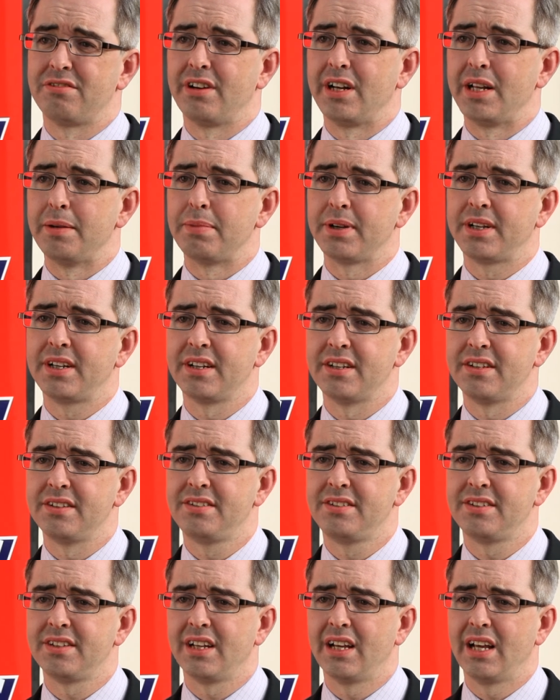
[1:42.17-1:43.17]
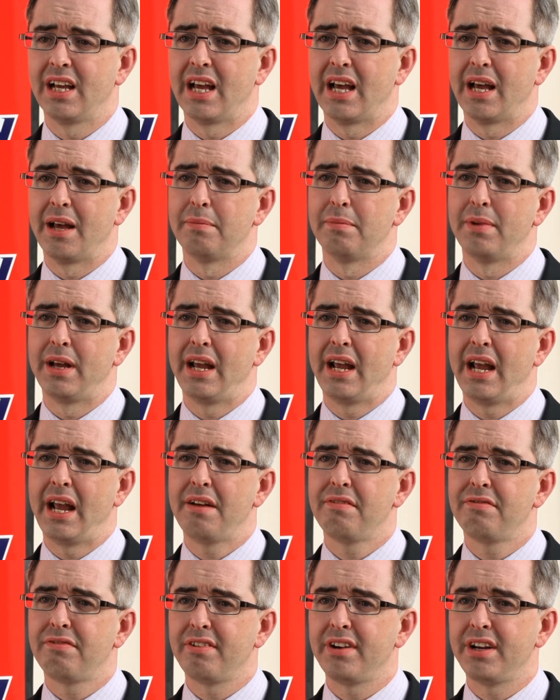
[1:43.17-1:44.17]
really because um,
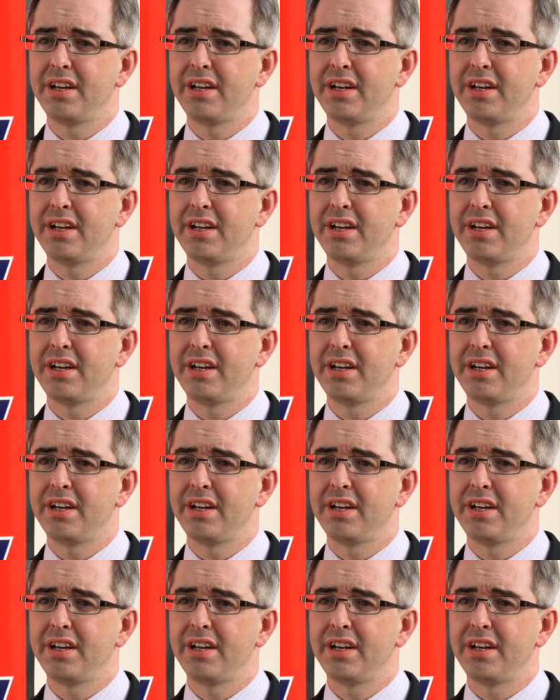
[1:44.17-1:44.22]
every